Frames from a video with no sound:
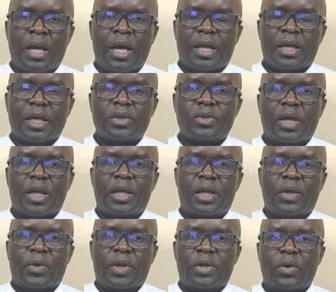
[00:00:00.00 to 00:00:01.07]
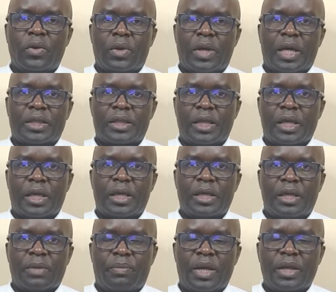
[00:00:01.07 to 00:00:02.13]
and actually when you look at the
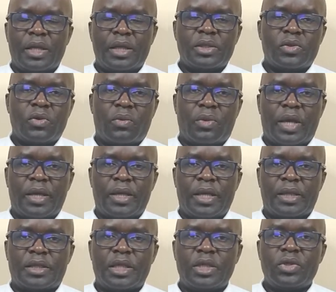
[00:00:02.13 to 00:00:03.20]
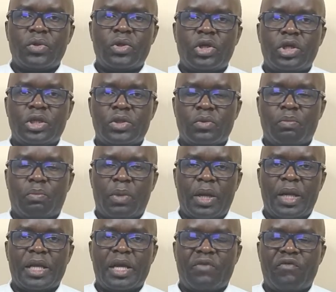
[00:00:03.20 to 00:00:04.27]
independence of Kenya, trade unionism
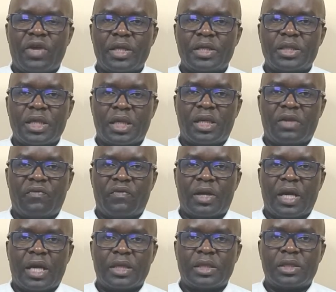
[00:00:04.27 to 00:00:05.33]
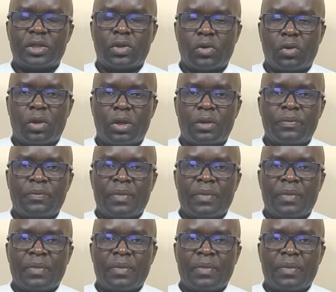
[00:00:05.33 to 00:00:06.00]
played a very significant role